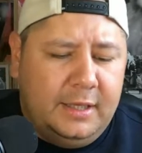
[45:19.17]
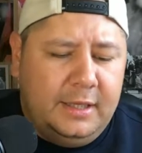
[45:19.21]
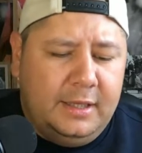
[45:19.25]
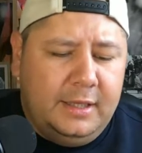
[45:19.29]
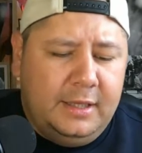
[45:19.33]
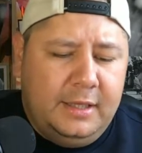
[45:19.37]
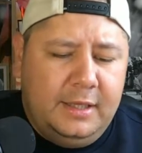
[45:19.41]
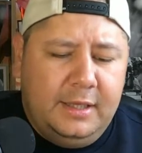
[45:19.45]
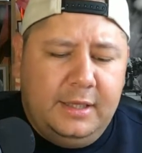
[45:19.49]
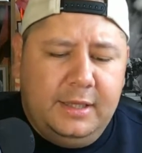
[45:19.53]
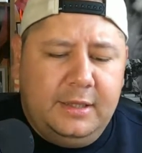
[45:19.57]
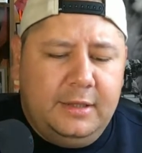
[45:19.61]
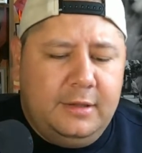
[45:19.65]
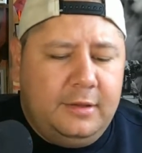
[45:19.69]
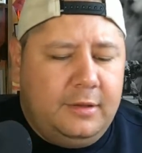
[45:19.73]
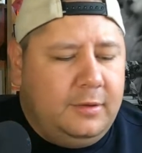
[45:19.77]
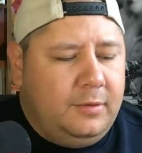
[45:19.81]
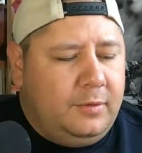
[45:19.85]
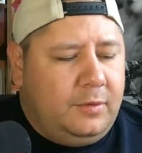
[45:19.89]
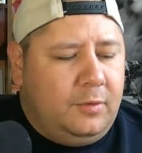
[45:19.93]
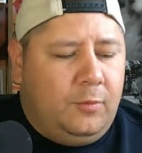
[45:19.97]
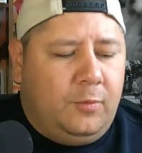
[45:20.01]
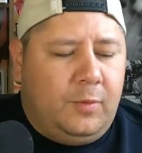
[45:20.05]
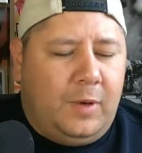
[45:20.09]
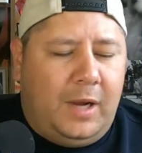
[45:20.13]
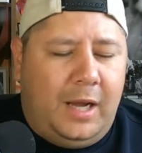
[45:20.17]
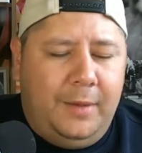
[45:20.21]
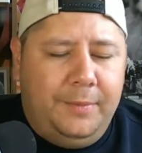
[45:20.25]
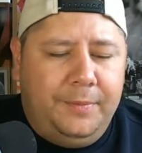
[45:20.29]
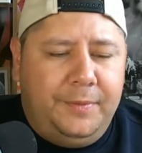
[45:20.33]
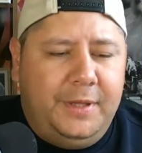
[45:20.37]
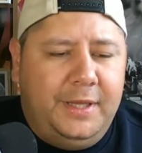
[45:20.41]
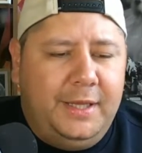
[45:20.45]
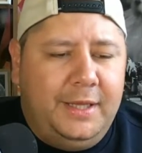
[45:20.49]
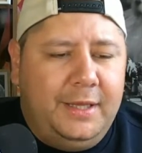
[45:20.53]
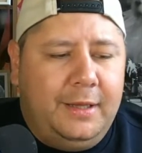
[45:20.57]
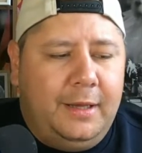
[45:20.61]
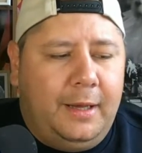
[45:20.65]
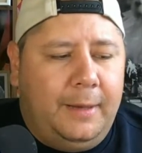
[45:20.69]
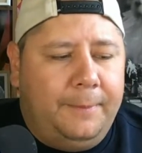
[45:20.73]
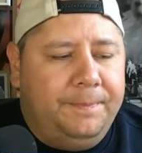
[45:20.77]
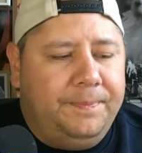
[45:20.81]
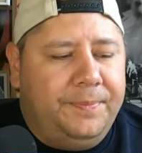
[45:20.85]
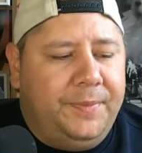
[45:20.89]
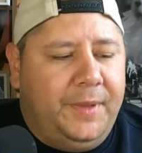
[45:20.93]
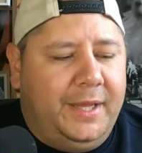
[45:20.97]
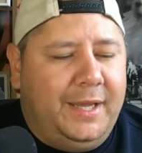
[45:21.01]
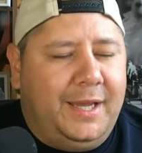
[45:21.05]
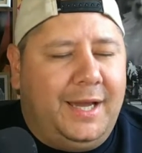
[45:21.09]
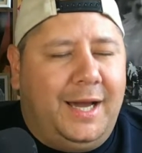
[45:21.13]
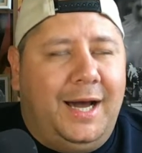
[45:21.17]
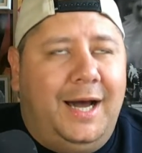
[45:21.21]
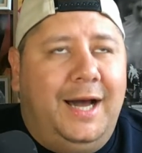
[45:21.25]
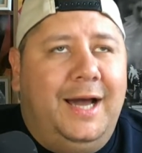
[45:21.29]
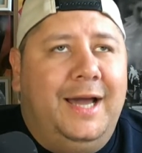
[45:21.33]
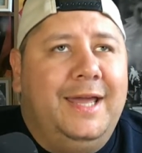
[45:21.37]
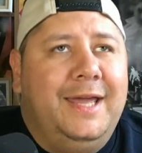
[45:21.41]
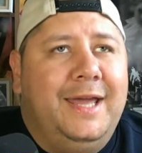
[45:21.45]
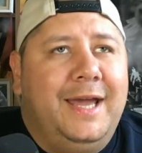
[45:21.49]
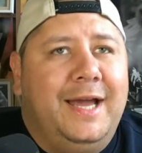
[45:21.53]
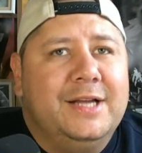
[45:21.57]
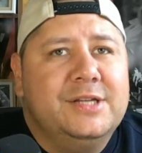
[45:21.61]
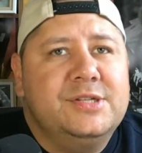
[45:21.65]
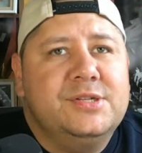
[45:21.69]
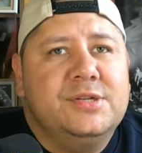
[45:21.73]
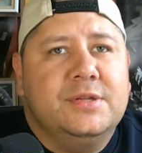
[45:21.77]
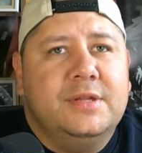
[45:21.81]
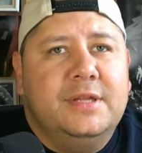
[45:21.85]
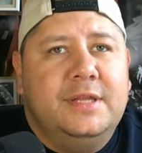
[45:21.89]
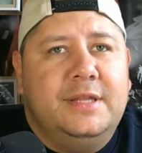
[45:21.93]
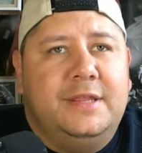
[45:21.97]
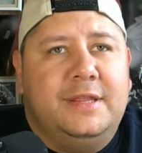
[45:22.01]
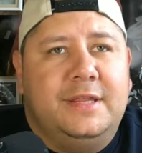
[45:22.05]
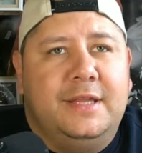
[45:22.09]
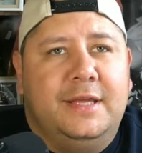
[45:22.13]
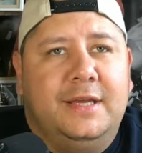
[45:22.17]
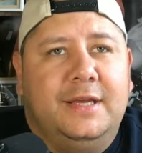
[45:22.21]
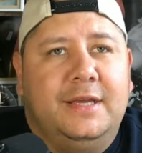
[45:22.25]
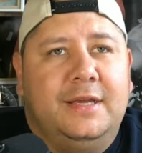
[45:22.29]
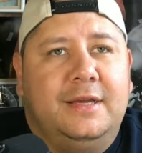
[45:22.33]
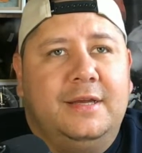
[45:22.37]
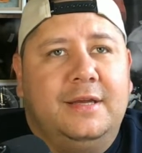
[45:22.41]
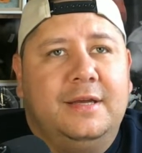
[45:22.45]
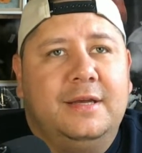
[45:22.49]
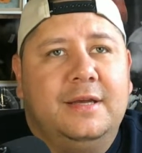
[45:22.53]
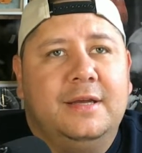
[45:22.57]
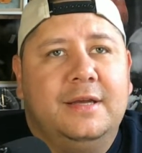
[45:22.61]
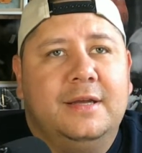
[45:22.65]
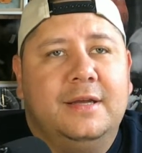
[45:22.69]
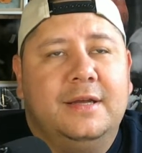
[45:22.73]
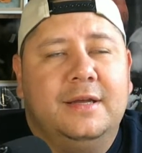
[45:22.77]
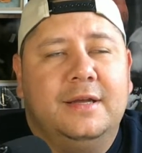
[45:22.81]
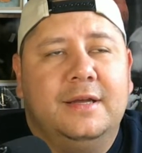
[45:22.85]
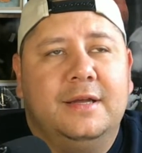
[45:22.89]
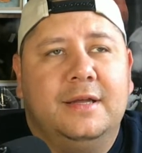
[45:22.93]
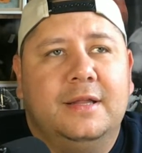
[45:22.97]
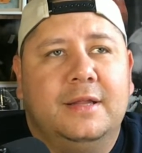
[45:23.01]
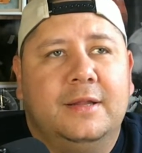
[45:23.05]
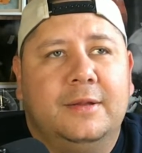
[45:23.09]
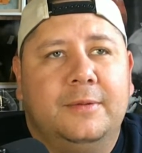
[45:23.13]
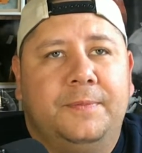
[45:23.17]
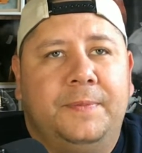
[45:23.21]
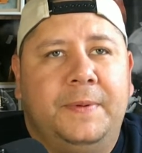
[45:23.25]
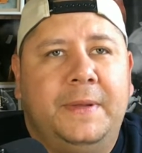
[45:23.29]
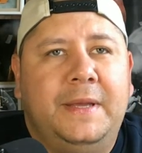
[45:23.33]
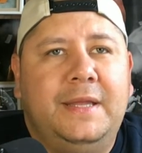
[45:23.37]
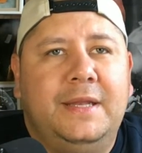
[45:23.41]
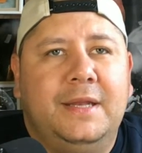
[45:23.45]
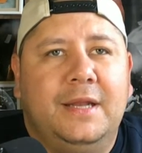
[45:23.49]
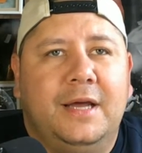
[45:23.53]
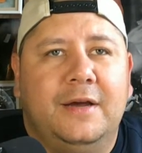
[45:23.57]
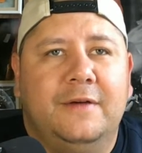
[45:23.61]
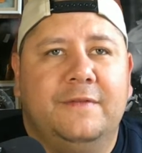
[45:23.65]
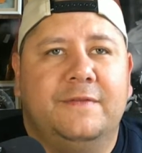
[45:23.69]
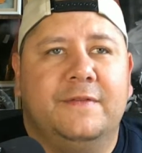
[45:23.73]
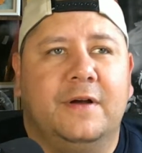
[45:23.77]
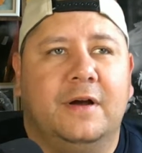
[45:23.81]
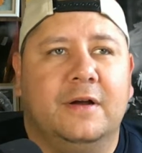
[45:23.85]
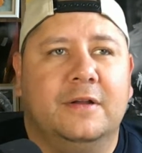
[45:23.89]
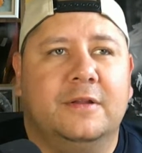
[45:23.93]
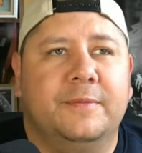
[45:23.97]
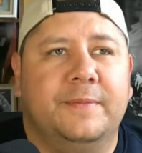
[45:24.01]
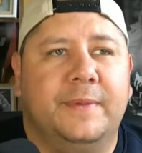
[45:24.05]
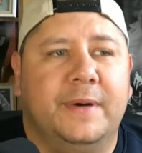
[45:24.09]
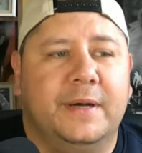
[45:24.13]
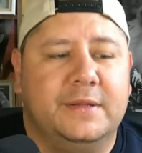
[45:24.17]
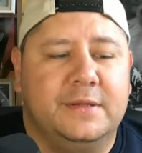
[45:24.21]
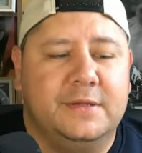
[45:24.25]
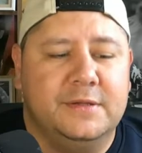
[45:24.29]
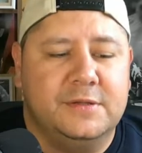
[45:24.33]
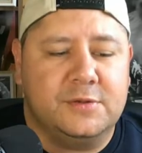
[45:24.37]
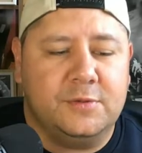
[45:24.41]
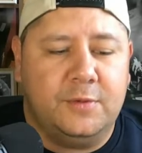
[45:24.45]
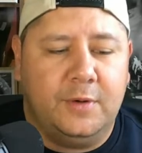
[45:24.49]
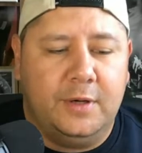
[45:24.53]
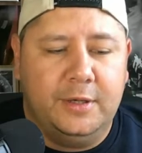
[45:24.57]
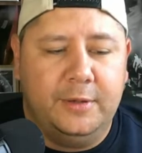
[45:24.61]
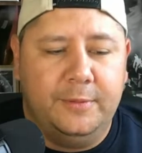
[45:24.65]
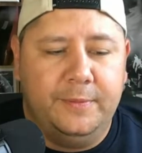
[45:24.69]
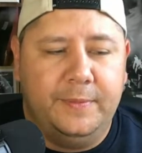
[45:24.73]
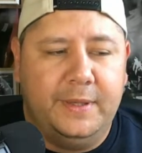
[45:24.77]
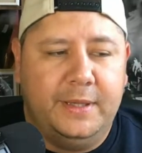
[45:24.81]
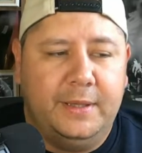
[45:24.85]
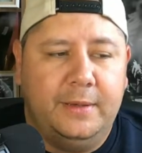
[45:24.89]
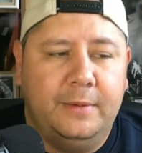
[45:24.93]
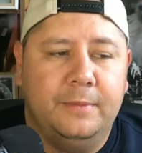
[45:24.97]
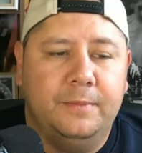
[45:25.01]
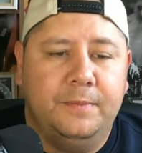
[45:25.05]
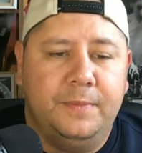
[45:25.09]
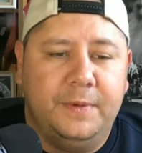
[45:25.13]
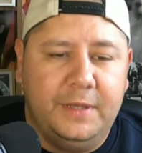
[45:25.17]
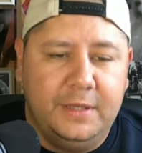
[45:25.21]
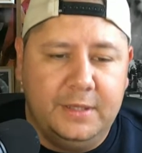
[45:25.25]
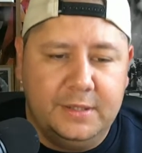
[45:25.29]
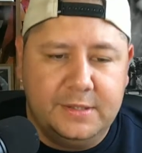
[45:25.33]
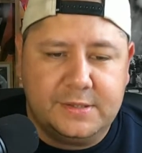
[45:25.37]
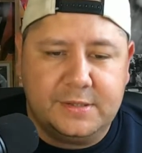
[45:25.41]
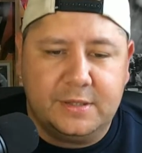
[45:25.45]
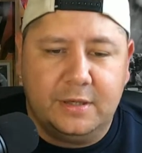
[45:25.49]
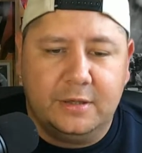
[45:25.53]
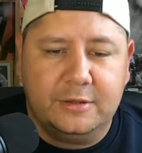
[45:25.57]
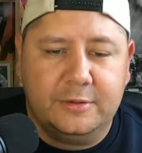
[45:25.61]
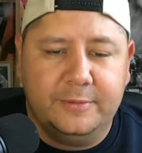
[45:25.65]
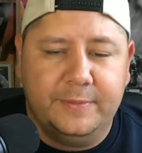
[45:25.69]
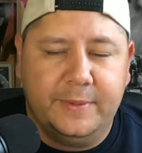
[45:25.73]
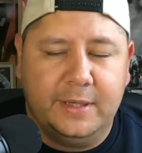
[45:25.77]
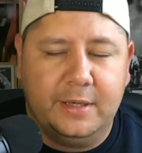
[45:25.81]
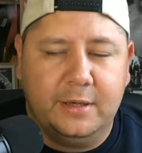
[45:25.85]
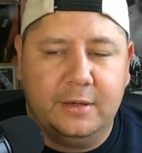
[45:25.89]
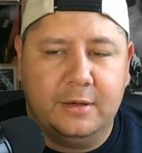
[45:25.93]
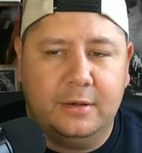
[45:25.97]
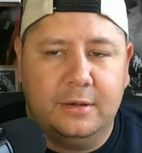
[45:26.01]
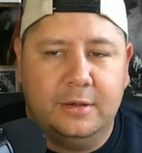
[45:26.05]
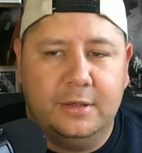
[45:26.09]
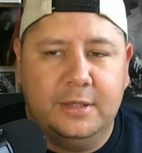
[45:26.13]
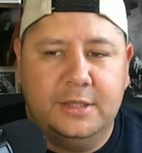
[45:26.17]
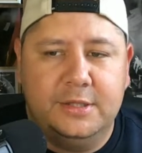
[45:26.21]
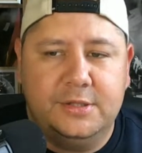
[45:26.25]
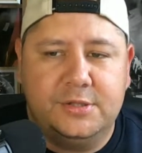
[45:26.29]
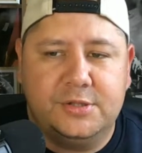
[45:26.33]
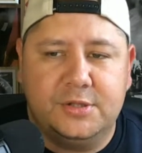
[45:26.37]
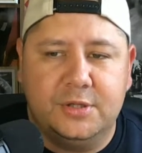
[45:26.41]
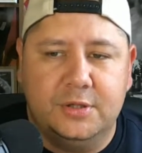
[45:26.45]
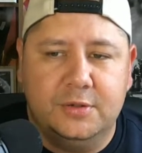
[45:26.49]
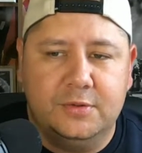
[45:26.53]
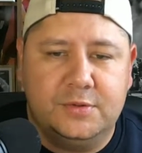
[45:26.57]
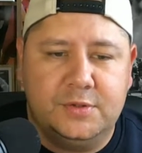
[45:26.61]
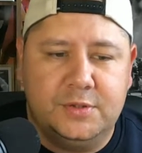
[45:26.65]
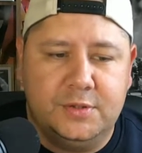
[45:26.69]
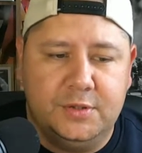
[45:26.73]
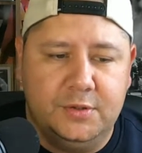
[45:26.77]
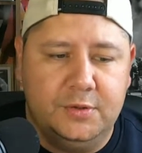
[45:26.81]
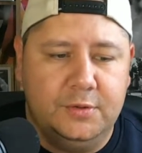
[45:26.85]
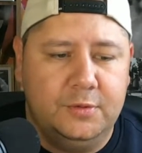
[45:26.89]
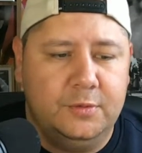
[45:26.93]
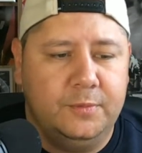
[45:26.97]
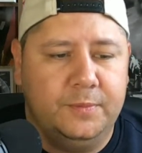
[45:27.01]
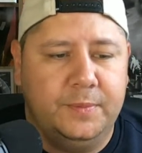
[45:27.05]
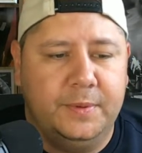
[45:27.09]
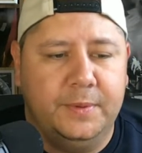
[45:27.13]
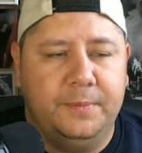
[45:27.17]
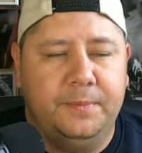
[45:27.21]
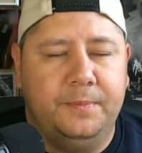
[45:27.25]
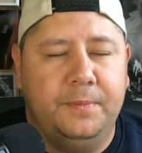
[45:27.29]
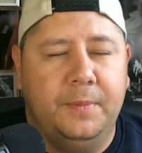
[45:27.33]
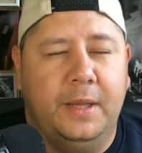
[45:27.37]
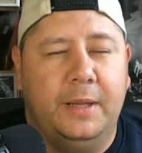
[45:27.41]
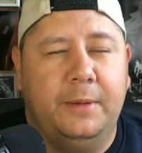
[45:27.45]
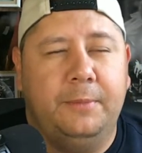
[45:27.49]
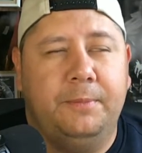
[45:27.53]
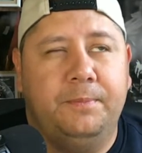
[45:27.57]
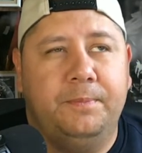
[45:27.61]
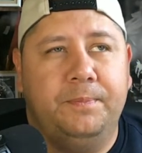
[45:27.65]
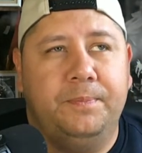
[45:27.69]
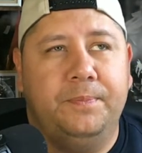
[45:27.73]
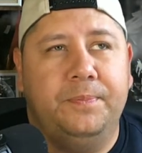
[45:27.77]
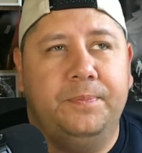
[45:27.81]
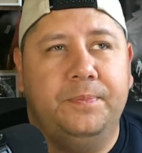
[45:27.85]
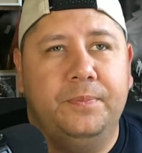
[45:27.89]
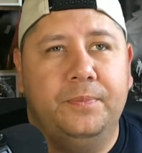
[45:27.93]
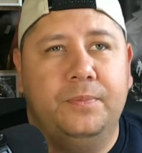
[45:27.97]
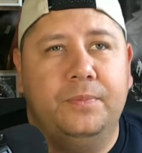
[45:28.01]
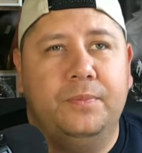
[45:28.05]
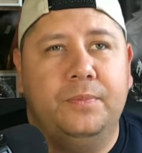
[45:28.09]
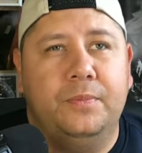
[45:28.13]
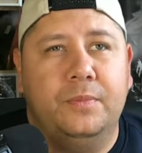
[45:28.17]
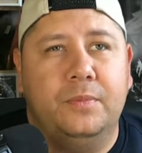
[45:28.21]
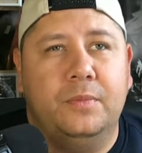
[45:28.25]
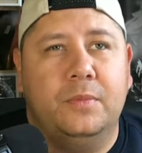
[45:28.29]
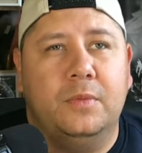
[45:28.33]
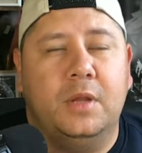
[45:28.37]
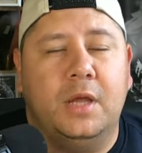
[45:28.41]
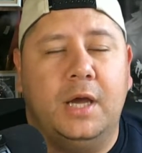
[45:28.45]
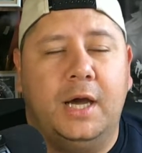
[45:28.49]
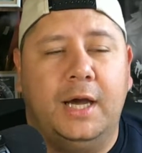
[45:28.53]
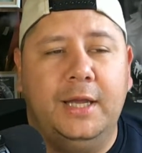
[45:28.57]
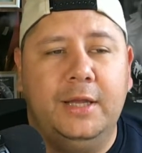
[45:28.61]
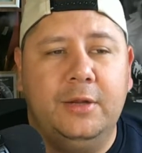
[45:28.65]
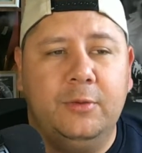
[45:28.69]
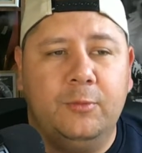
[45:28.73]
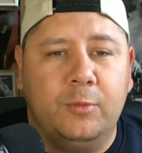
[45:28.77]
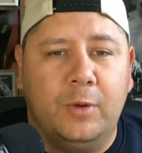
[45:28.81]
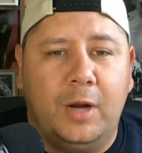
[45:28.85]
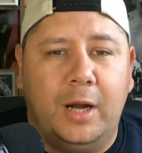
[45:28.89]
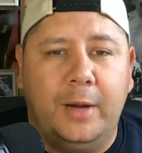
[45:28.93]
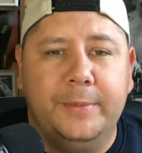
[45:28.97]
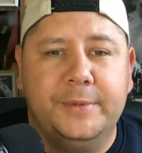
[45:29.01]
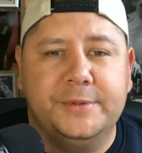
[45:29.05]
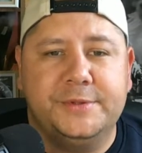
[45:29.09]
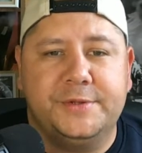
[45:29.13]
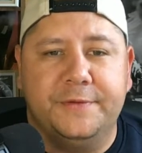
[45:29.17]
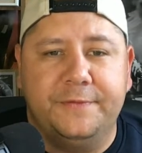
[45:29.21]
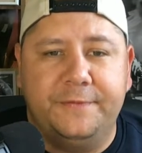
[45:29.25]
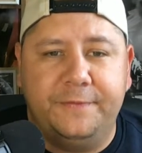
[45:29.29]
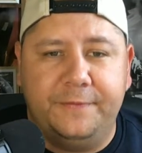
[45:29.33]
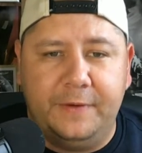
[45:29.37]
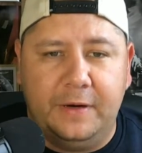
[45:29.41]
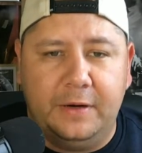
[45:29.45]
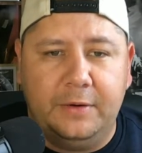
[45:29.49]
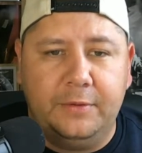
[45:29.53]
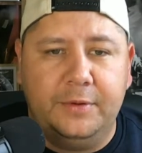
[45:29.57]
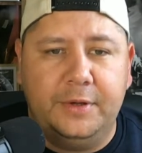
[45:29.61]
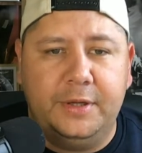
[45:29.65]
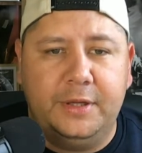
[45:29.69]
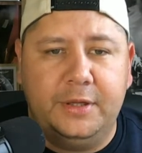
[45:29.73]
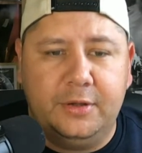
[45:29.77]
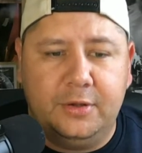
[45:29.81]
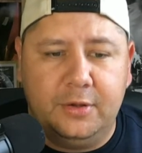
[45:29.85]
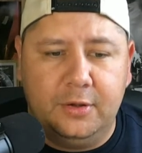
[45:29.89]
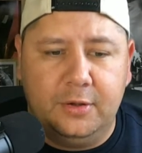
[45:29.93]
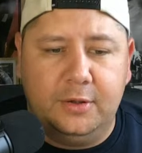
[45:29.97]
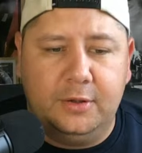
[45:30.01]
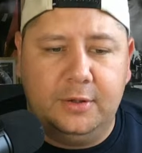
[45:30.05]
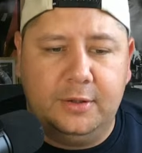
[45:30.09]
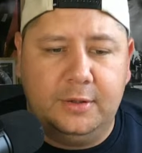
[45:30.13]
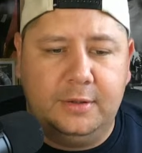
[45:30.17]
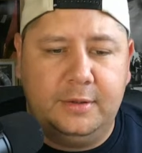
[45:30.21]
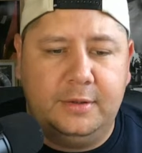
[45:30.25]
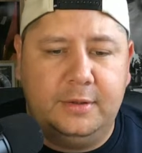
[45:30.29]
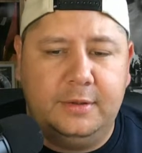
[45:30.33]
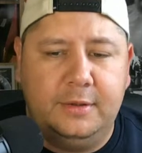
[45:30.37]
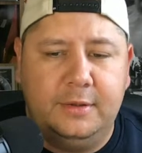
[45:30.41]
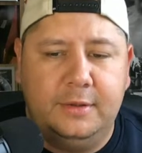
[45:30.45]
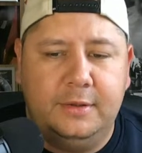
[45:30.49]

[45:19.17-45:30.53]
Yeah, the Rob thing, like I actually think Pete and I have talked about this quite a bit, and Pete has talked about it on his show too. But like, I think Rob is a very good